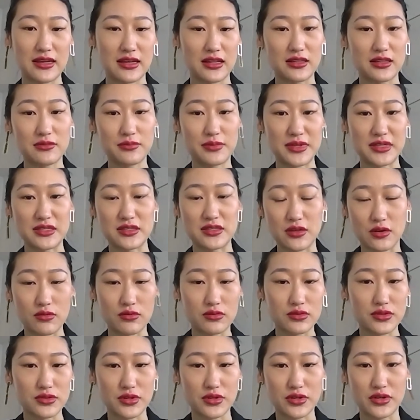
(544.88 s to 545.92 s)
a little bit
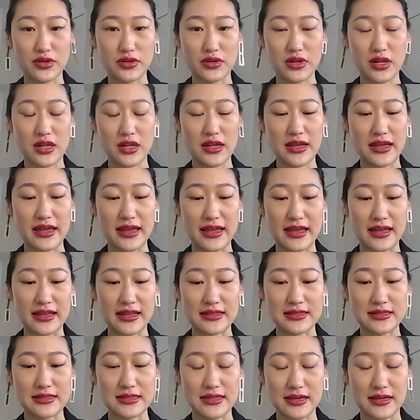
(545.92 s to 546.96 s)
older
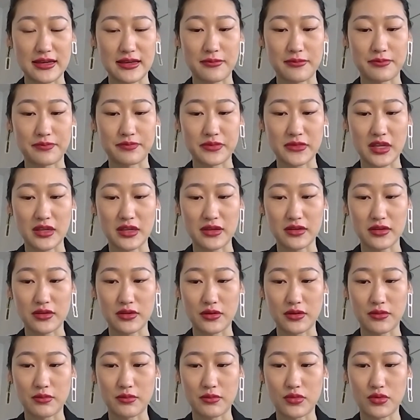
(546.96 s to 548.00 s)
and
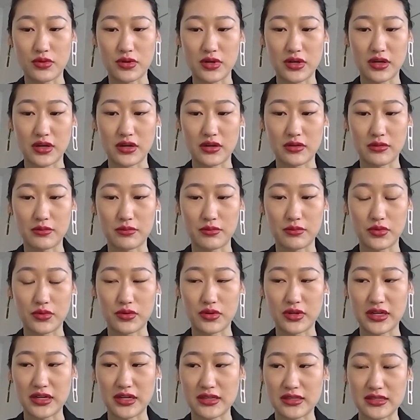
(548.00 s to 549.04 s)

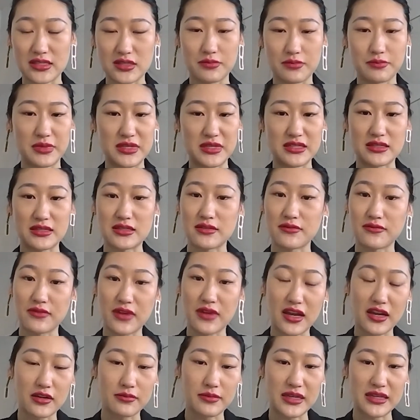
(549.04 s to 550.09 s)
more in this business
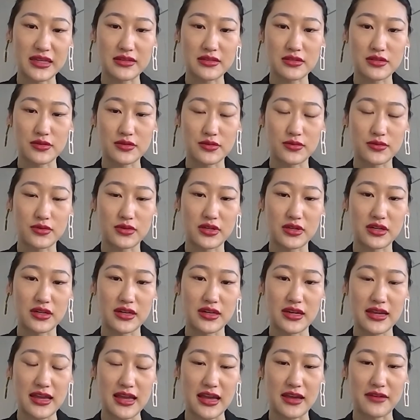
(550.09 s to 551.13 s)
environment
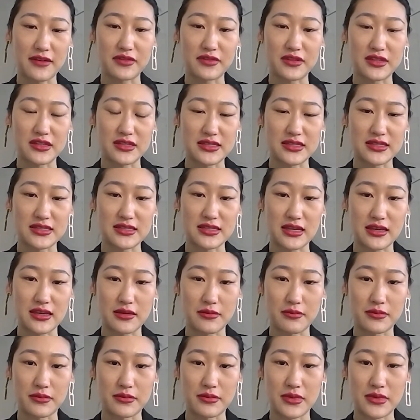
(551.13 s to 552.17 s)
or have this
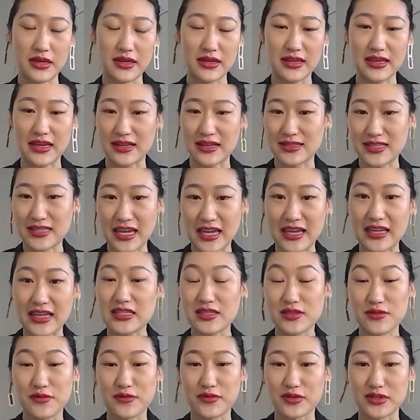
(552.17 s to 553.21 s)

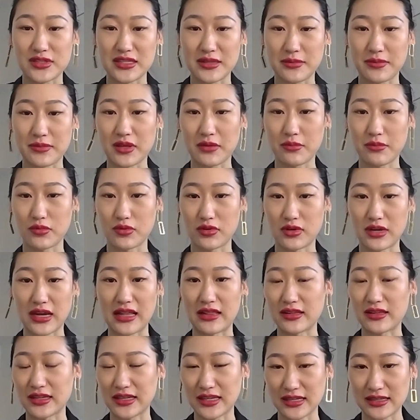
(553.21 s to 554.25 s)
taste for something more
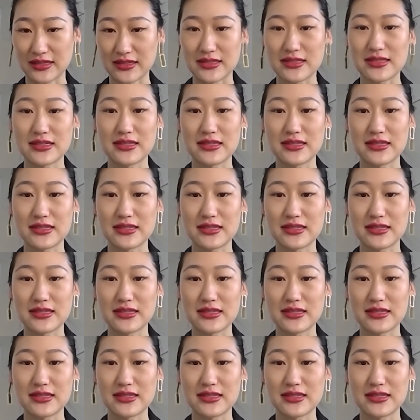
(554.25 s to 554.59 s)
elegant.